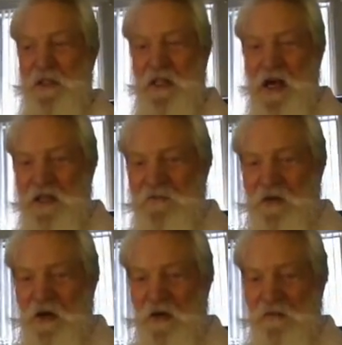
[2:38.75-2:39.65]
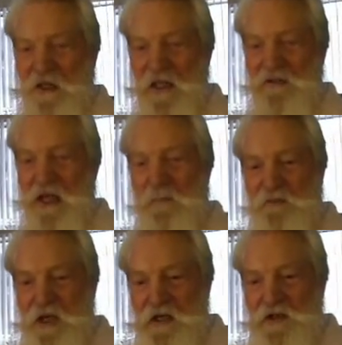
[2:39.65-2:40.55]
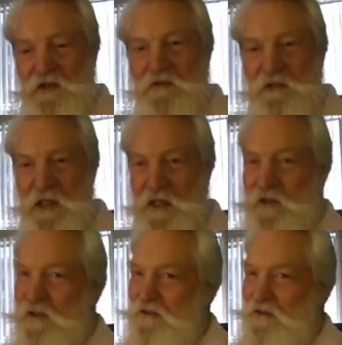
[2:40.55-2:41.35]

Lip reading: cannot evolve the adaptations needed to